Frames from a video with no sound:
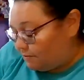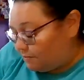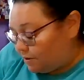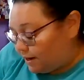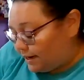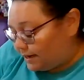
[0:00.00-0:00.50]

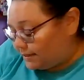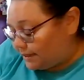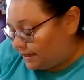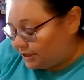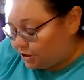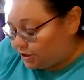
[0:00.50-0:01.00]
From what I can
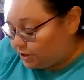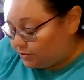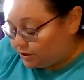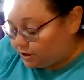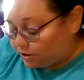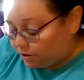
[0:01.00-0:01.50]
tell, it's just
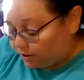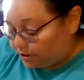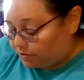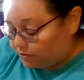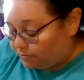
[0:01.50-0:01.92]
use a solid.